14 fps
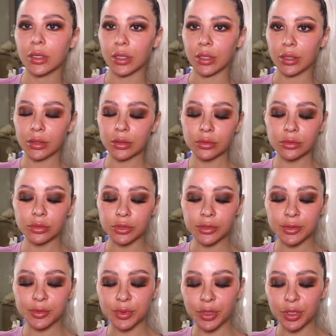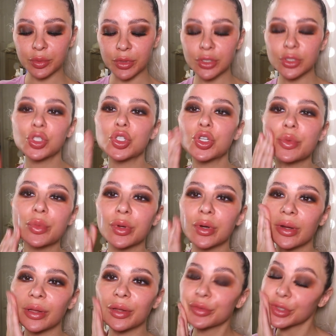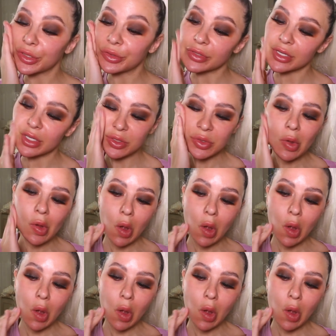And just pretty much put it all over your face.